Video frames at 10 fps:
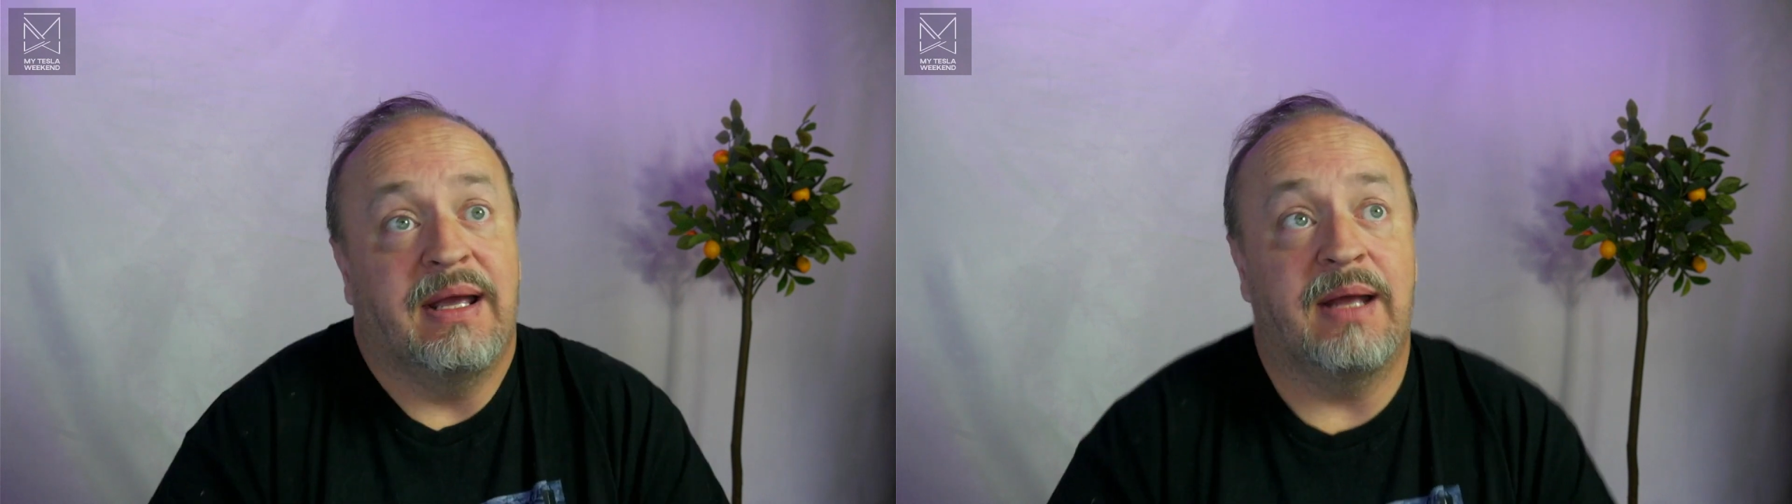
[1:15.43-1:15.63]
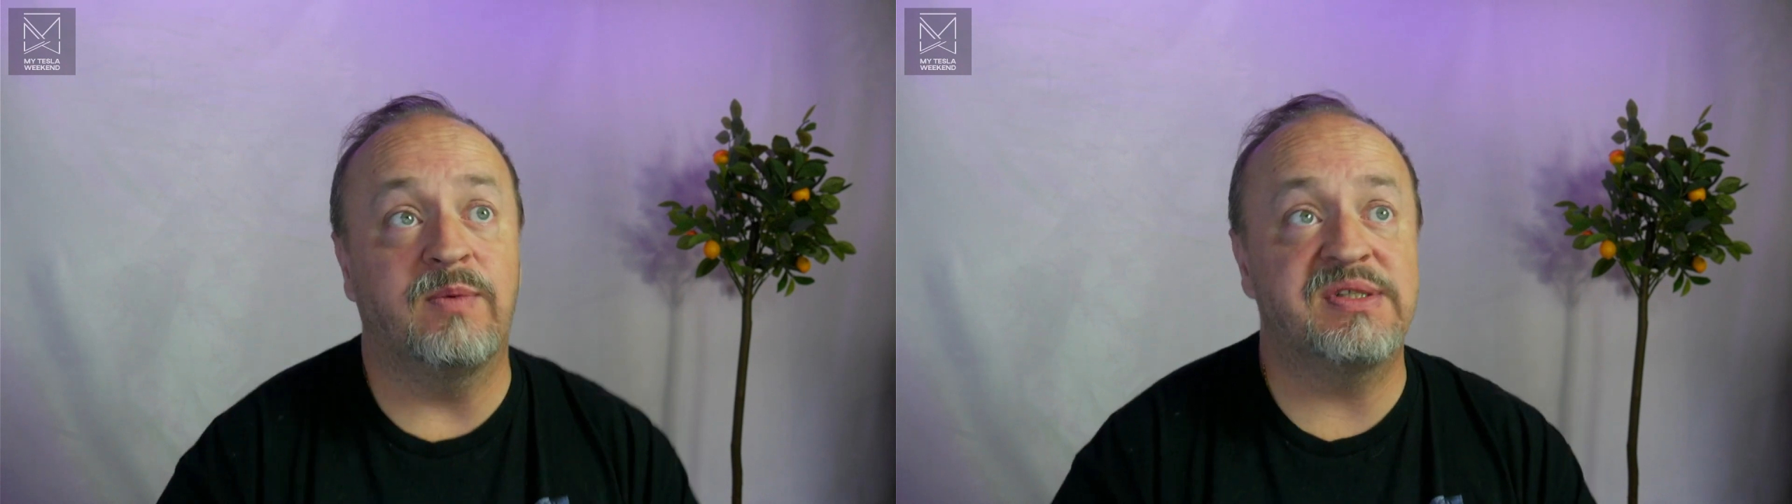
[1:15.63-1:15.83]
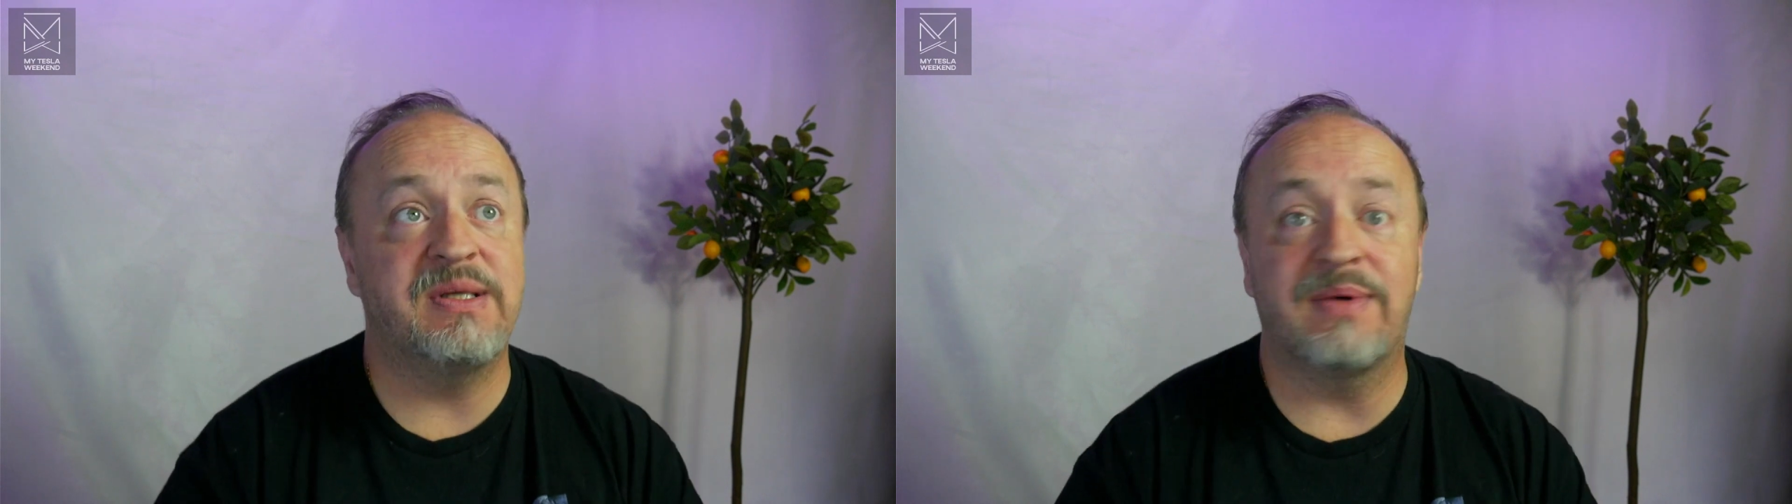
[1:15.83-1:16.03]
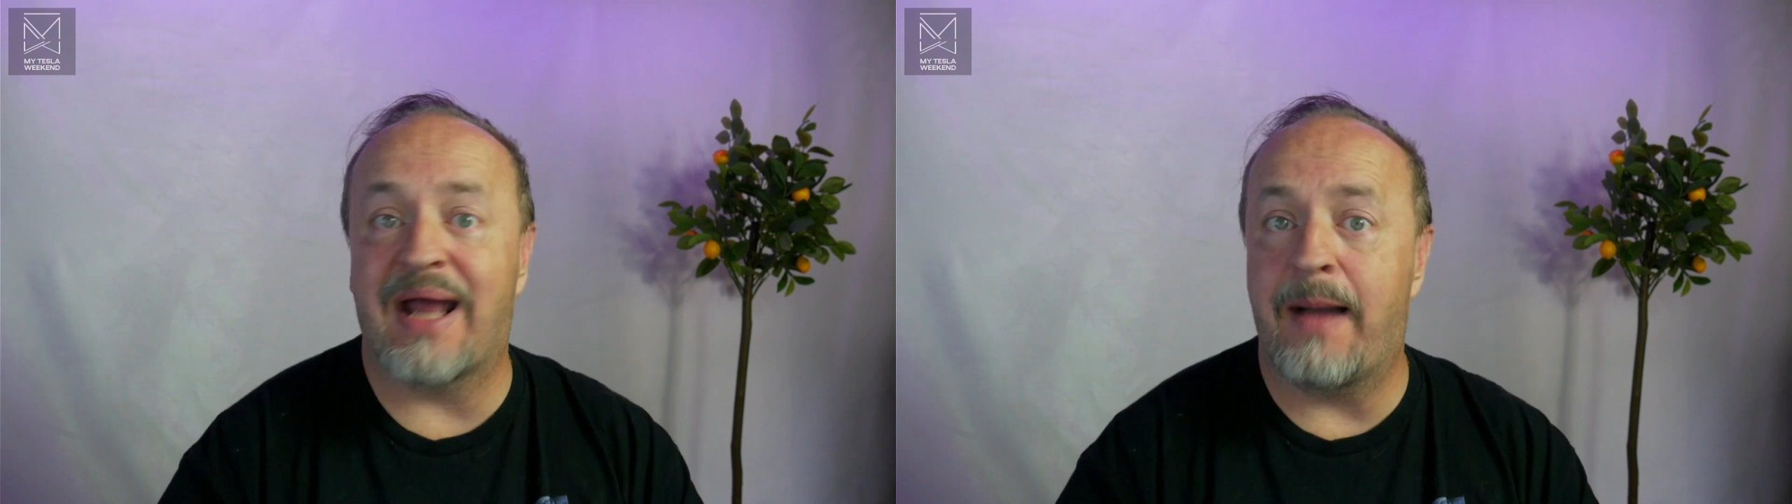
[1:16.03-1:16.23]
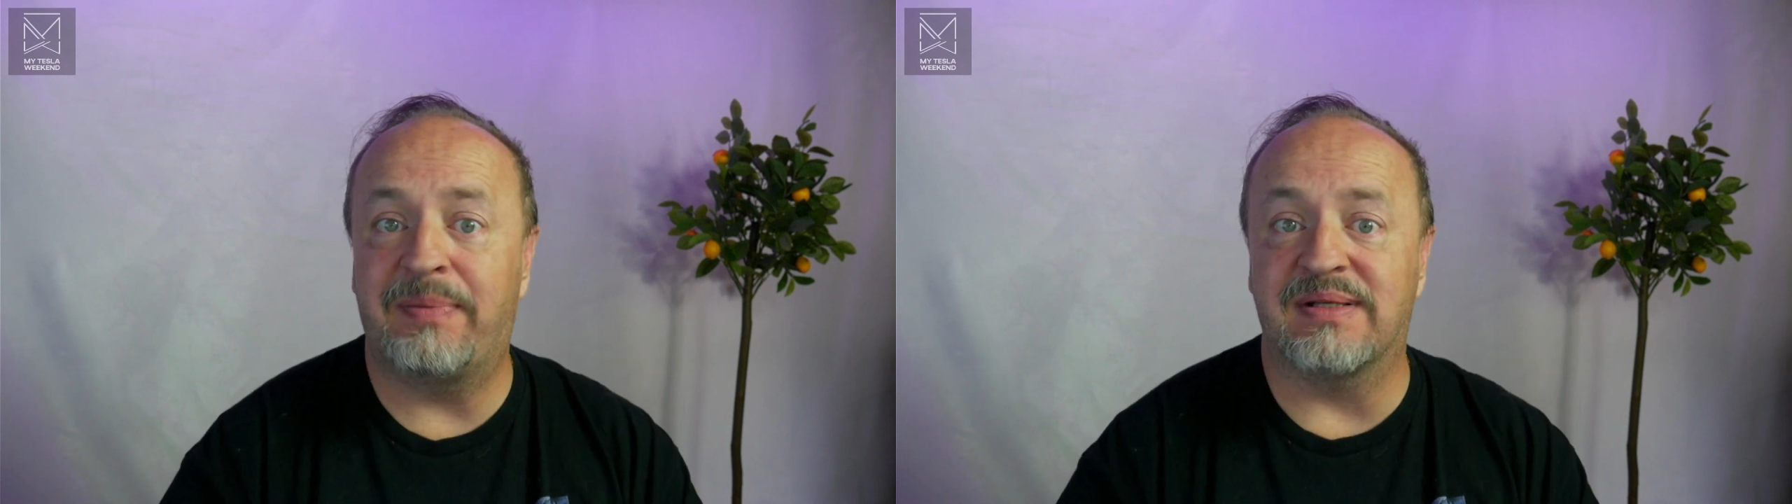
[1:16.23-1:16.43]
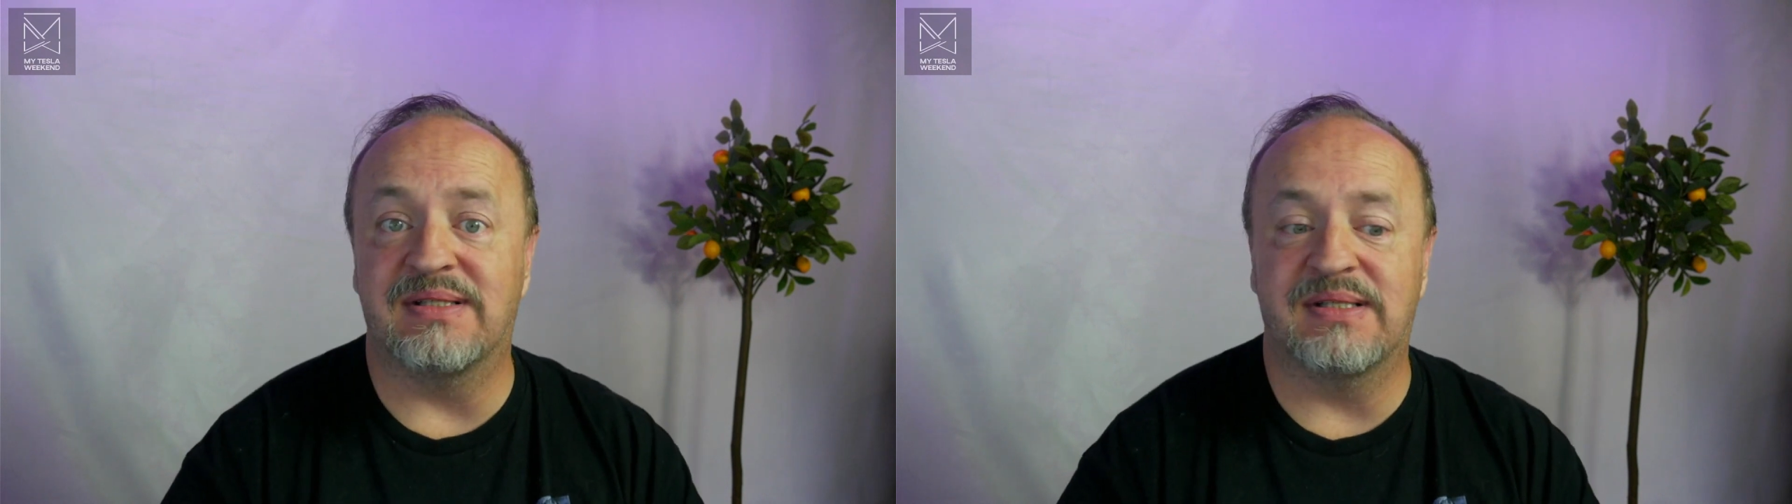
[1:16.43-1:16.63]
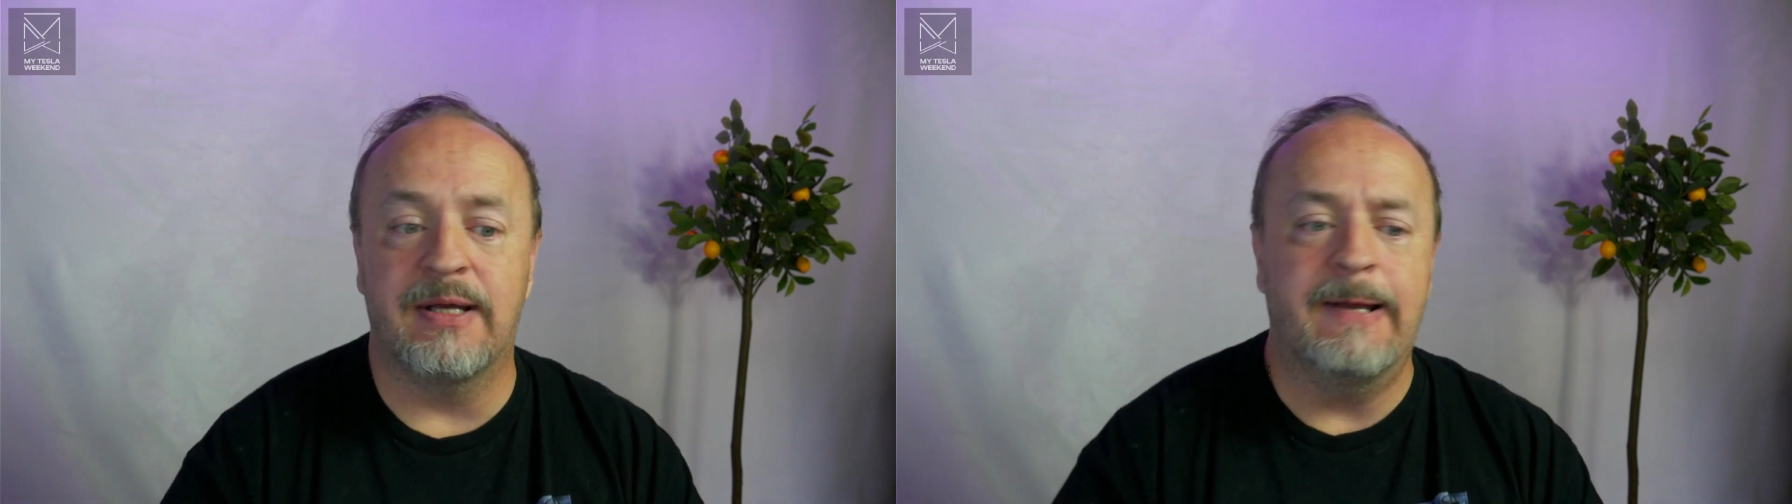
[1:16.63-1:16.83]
and we'll see what happens.